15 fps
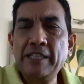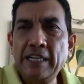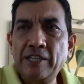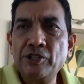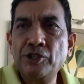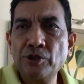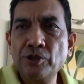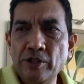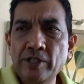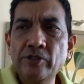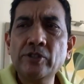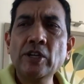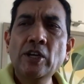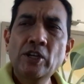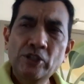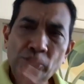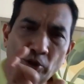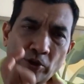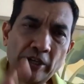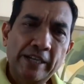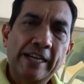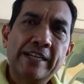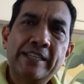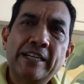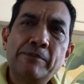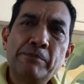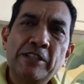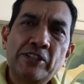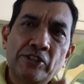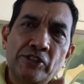that assurance so create that
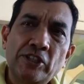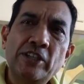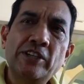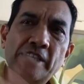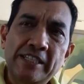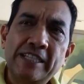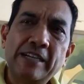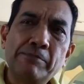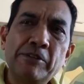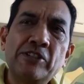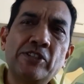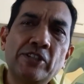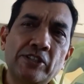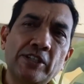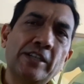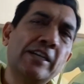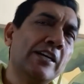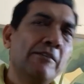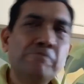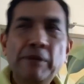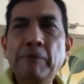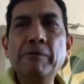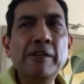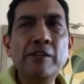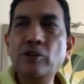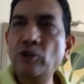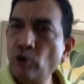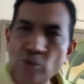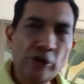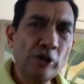messaging reach that messaging people
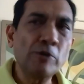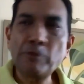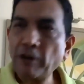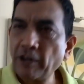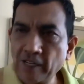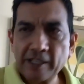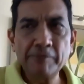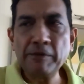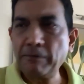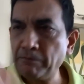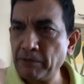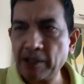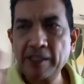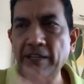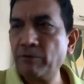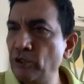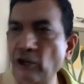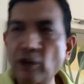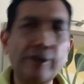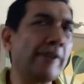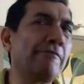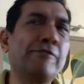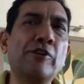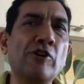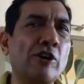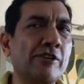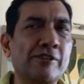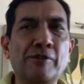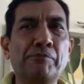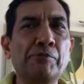know your product remember they would not have
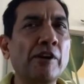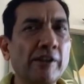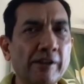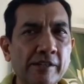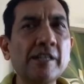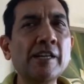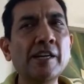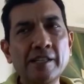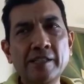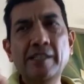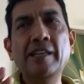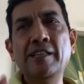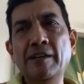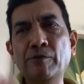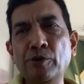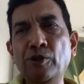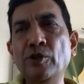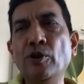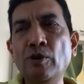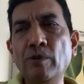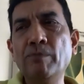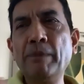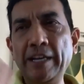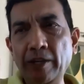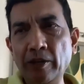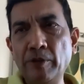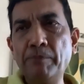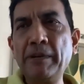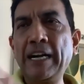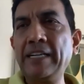forgotten your product they, they would know by
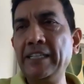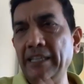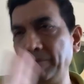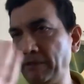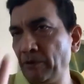your brand name,